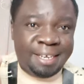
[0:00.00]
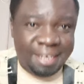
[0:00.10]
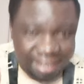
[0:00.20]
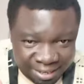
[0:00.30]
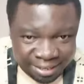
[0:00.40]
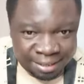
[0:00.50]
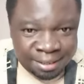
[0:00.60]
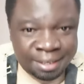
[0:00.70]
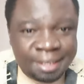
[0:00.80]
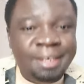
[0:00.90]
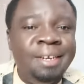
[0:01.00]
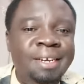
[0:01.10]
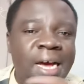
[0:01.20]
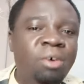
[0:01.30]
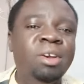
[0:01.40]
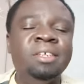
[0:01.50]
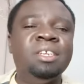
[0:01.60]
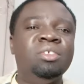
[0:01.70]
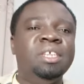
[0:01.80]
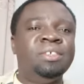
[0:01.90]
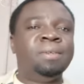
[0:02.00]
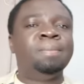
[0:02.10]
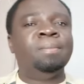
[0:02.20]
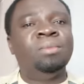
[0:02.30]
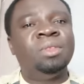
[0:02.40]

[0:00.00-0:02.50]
in. Now, listen to this.